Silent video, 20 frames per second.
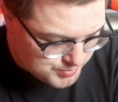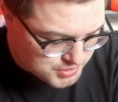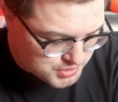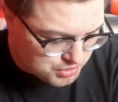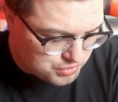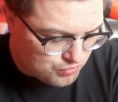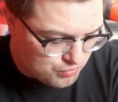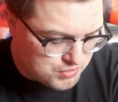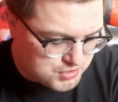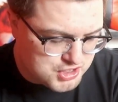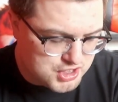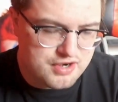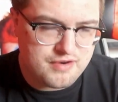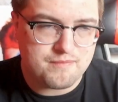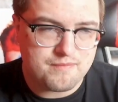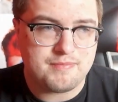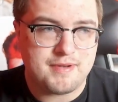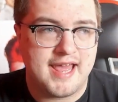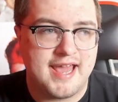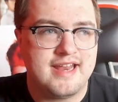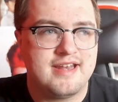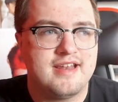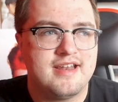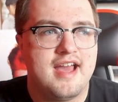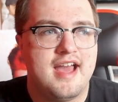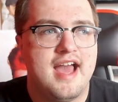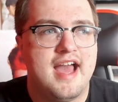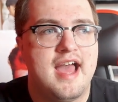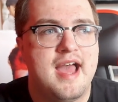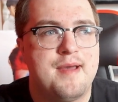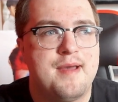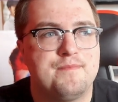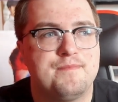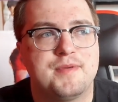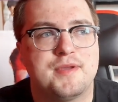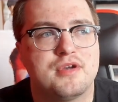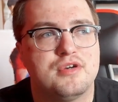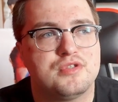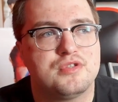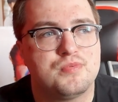saw the return of Blaine,
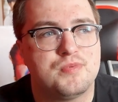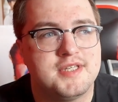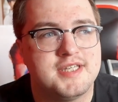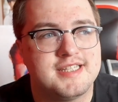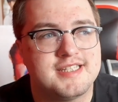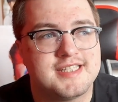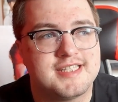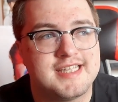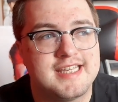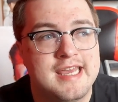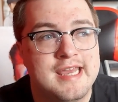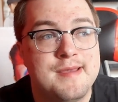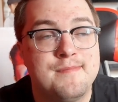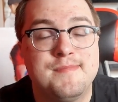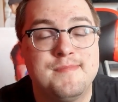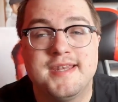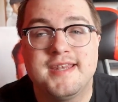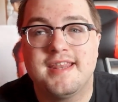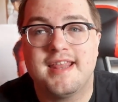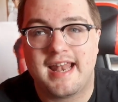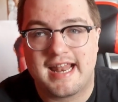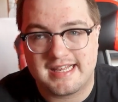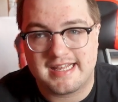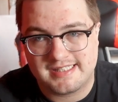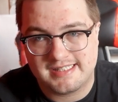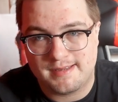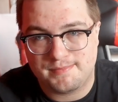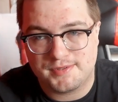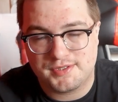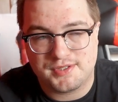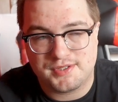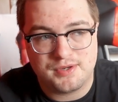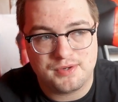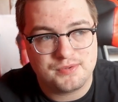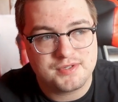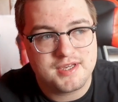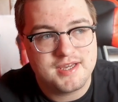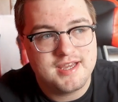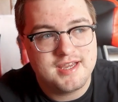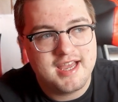because we didn't see him in the last
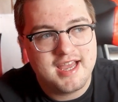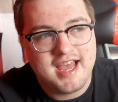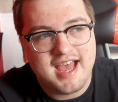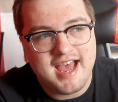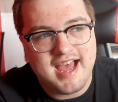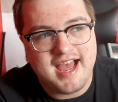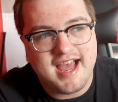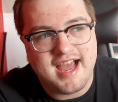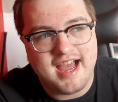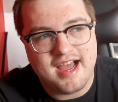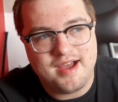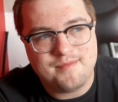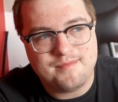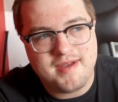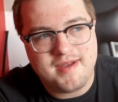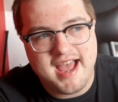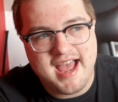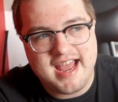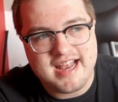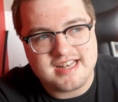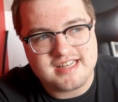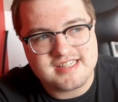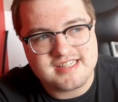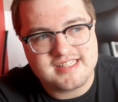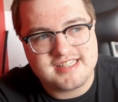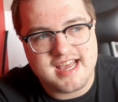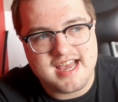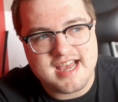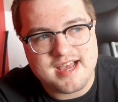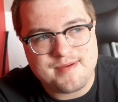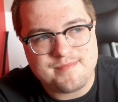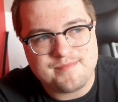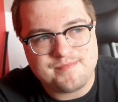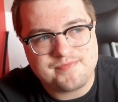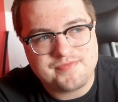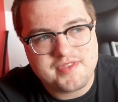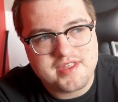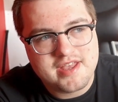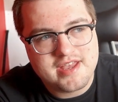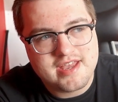episode. We had
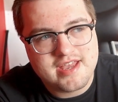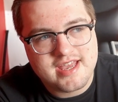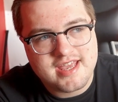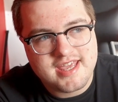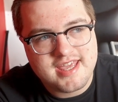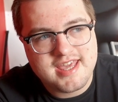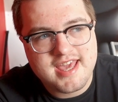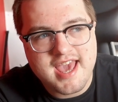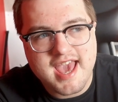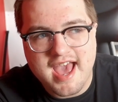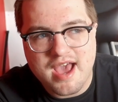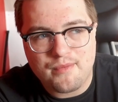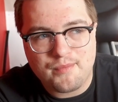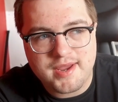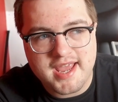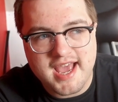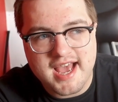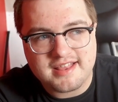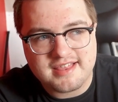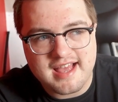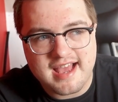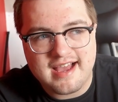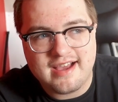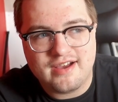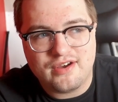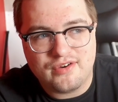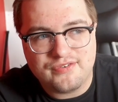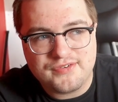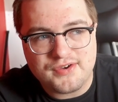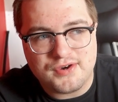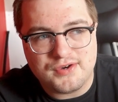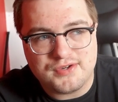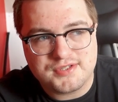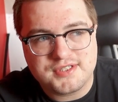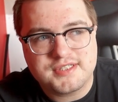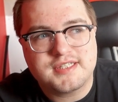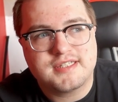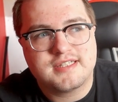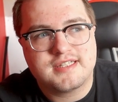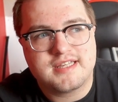that, of
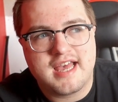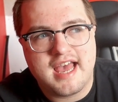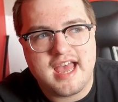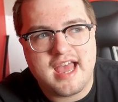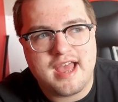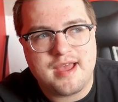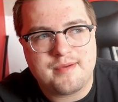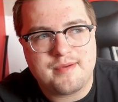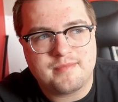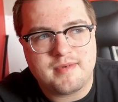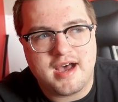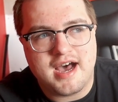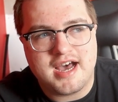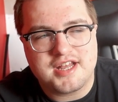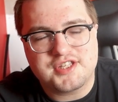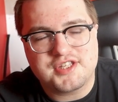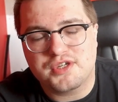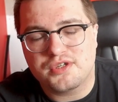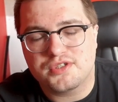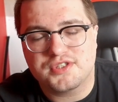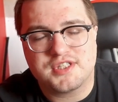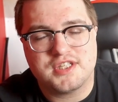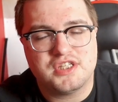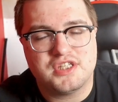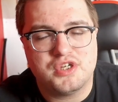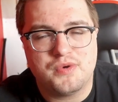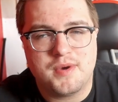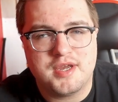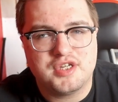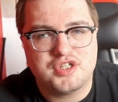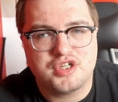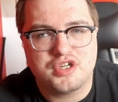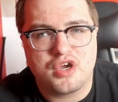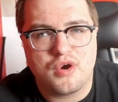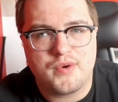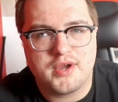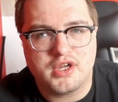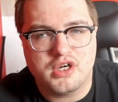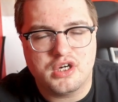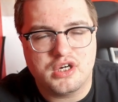course, article situation
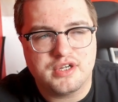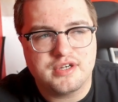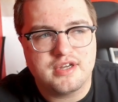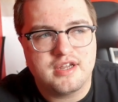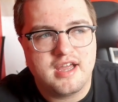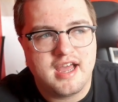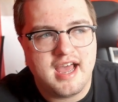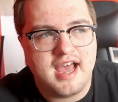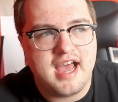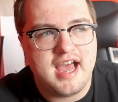going on.